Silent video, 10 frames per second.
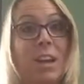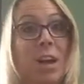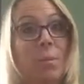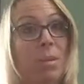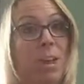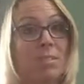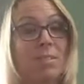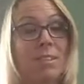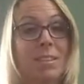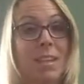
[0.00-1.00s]
a couple of
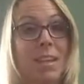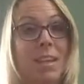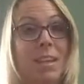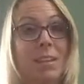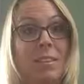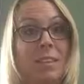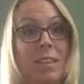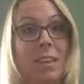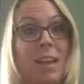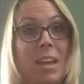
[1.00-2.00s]
houses that
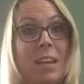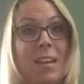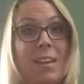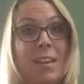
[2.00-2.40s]
they like.